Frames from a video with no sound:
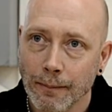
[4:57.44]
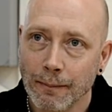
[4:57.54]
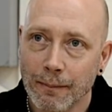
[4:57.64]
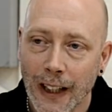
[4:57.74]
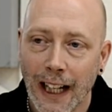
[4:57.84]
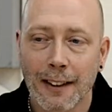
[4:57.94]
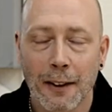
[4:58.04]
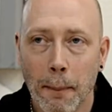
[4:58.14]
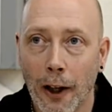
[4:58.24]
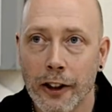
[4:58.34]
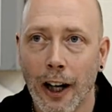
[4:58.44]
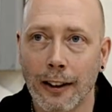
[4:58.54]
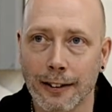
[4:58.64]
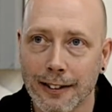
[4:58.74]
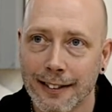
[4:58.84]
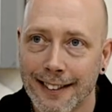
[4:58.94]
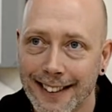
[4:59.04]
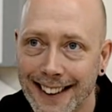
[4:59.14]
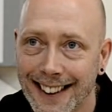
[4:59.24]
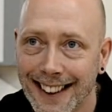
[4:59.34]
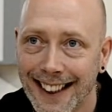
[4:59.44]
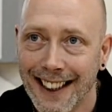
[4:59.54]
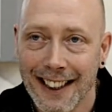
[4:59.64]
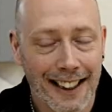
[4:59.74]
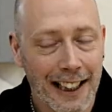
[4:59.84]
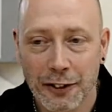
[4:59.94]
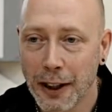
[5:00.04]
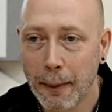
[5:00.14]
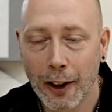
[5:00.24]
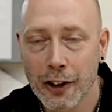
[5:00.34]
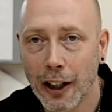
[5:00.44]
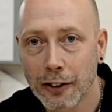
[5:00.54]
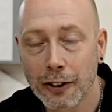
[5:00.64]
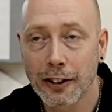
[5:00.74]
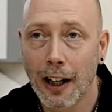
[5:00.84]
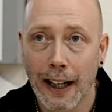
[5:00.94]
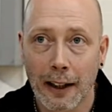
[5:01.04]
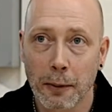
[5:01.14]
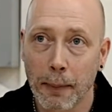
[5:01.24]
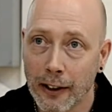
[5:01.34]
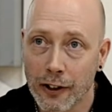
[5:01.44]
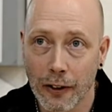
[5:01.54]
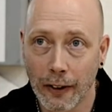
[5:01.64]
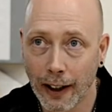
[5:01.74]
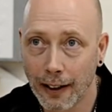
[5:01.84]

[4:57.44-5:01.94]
By chance. Literally by chance. I started out as a bench joiner